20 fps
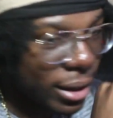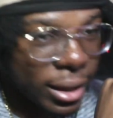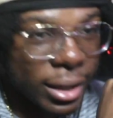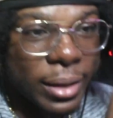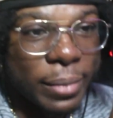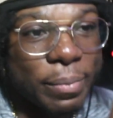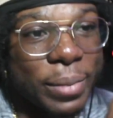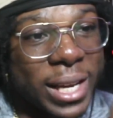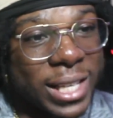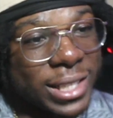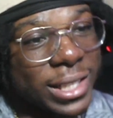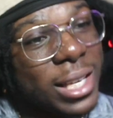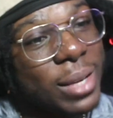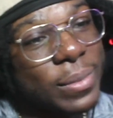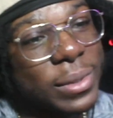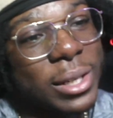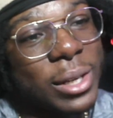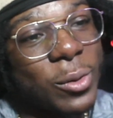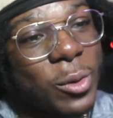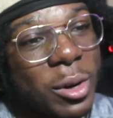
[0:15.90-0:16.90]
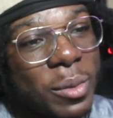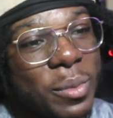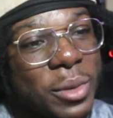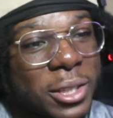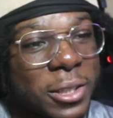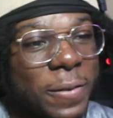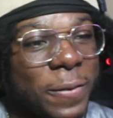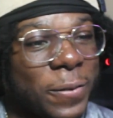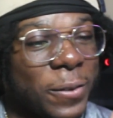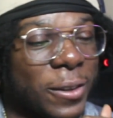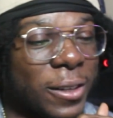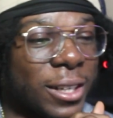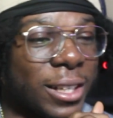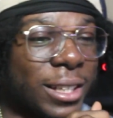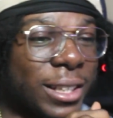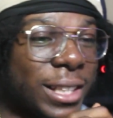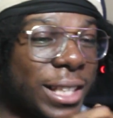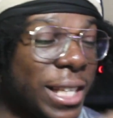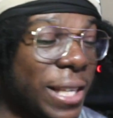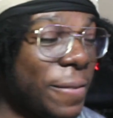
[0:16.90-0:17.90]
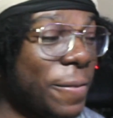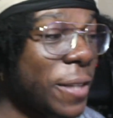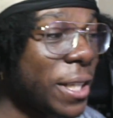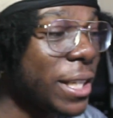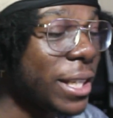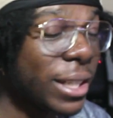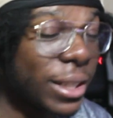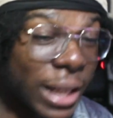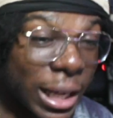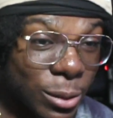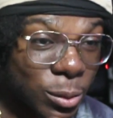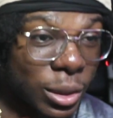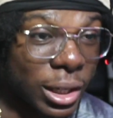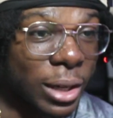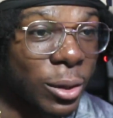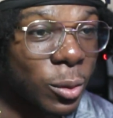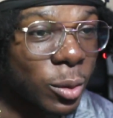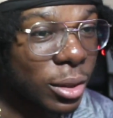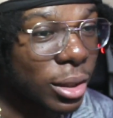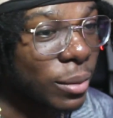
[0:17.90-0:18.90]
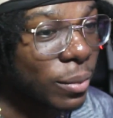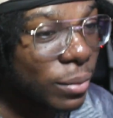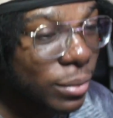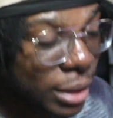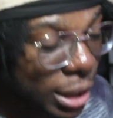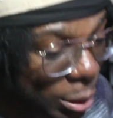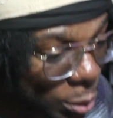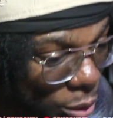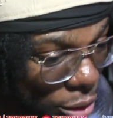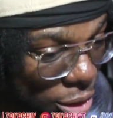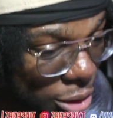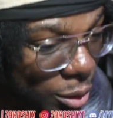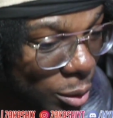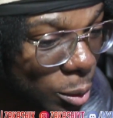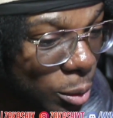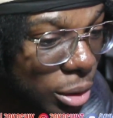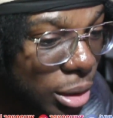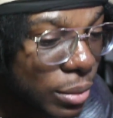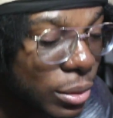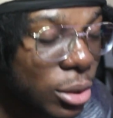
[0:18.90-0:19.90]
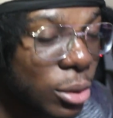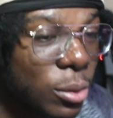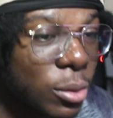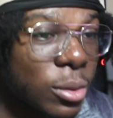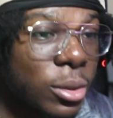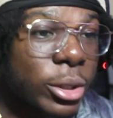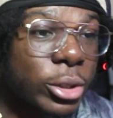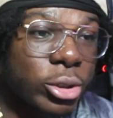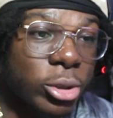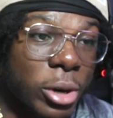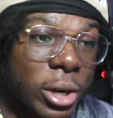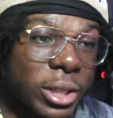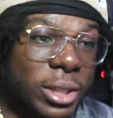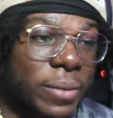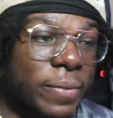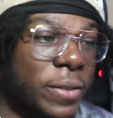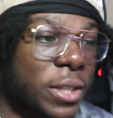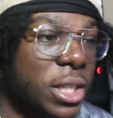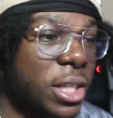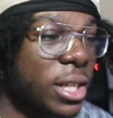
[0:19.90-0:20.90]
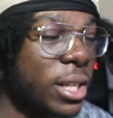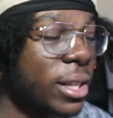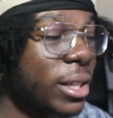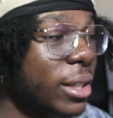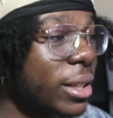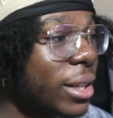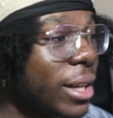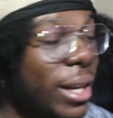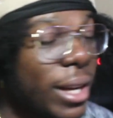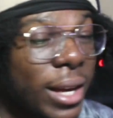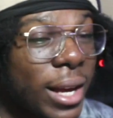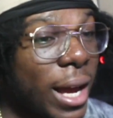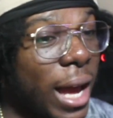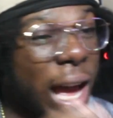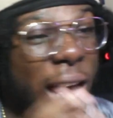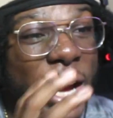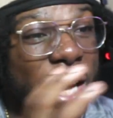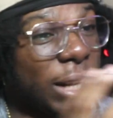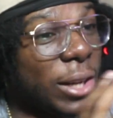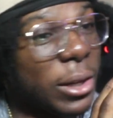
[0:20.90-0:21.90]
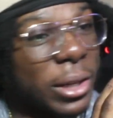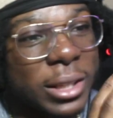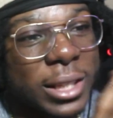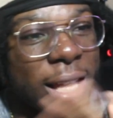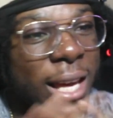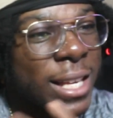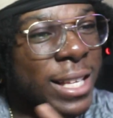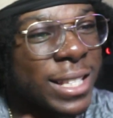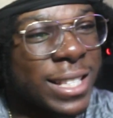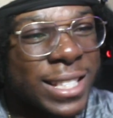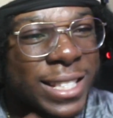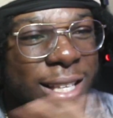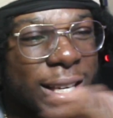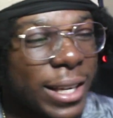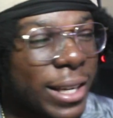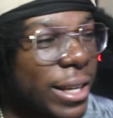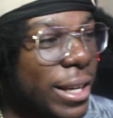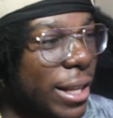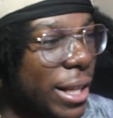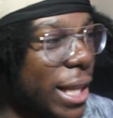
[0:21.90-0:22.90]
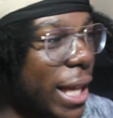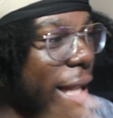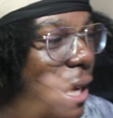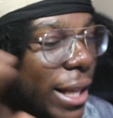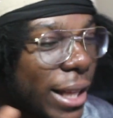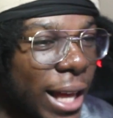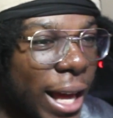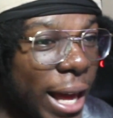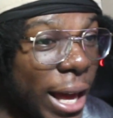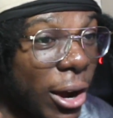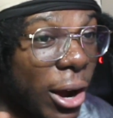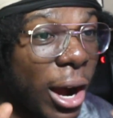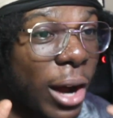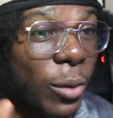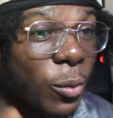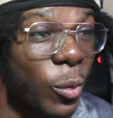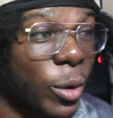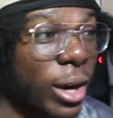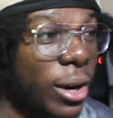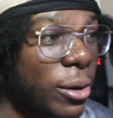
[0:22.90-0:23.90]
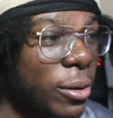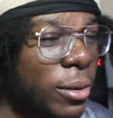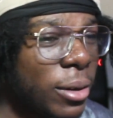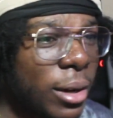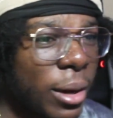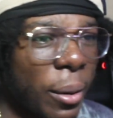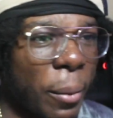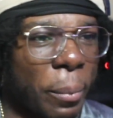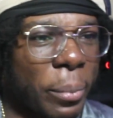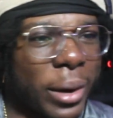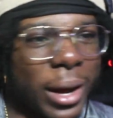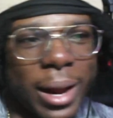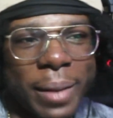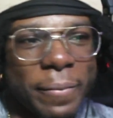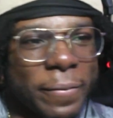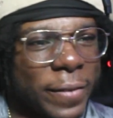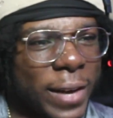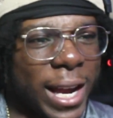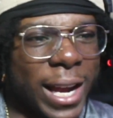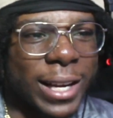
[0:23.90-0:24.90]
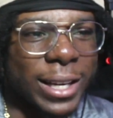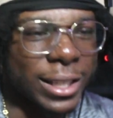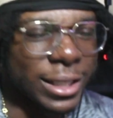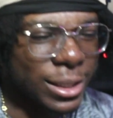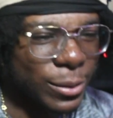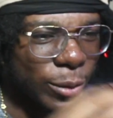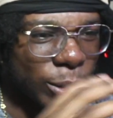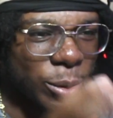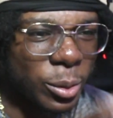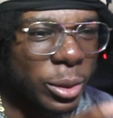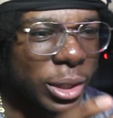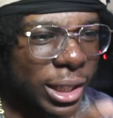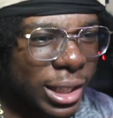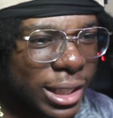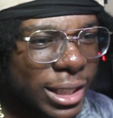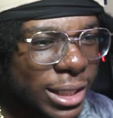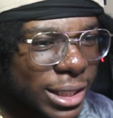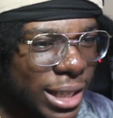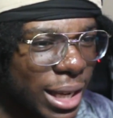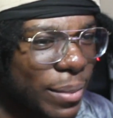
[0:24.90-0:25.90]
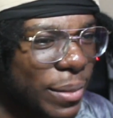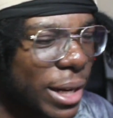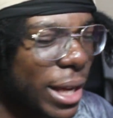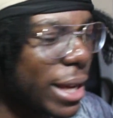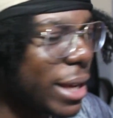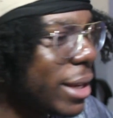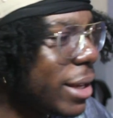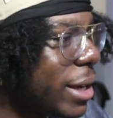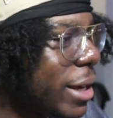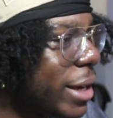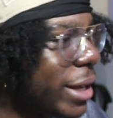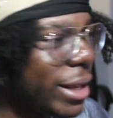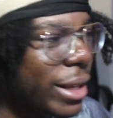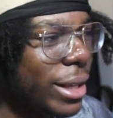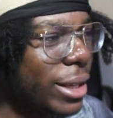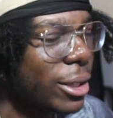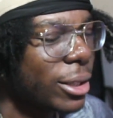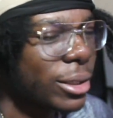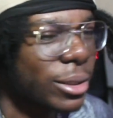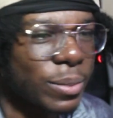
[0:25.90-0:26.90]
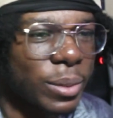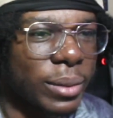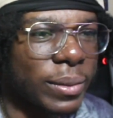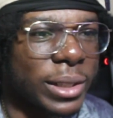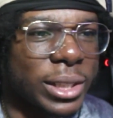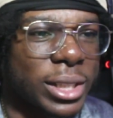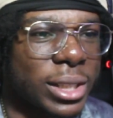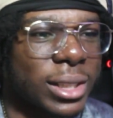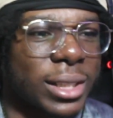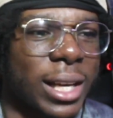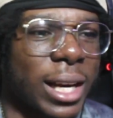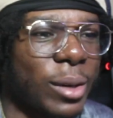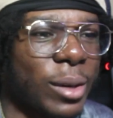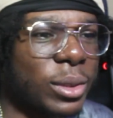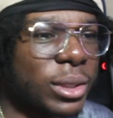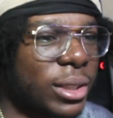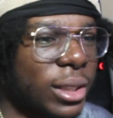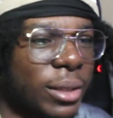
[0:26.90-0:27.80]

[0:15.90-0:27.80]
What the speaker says: best teams and equipments for TV, that's what I call them. That's what you should call them too. Trunks and Vegeta. I looked sick, like unwell, but I'm fine. This is recorded in the same day. It was probably just that I was